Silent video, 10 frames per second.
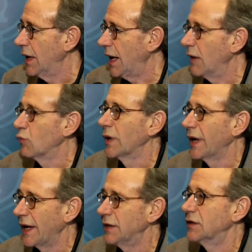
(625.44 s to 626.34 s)
and
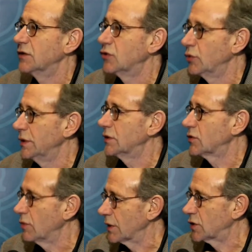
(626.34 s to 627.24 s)
relate it to
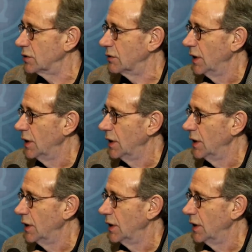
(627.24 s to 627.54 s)
instruction.